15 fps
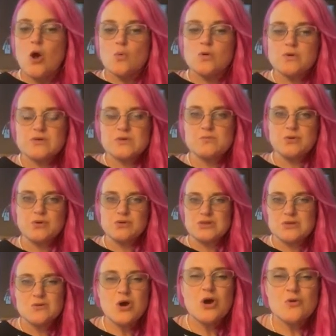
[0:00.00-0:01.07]
Whereas in
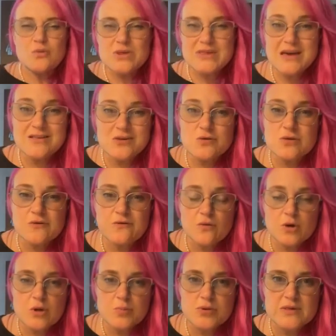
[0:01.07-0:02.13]
person, we tend to use a
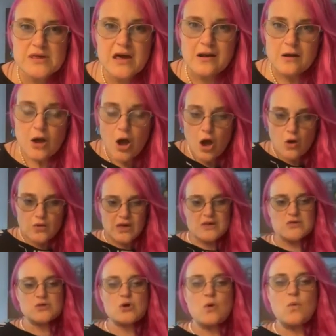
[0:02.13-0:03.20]
40%. Okay,
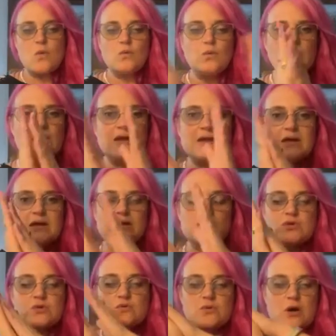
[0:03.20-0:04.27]
so we need
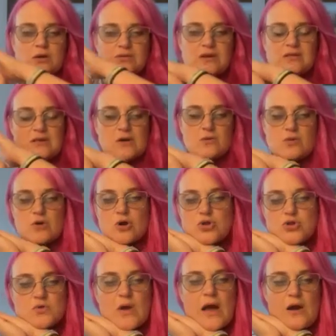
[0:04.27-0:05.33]
to knock that down a
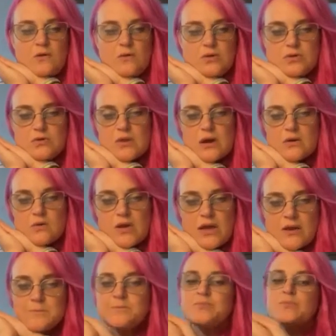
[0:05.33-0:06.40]
notch. So how do we do that,
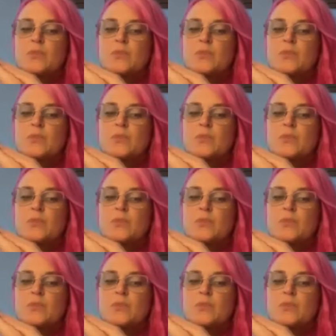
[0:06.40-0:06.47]
okay?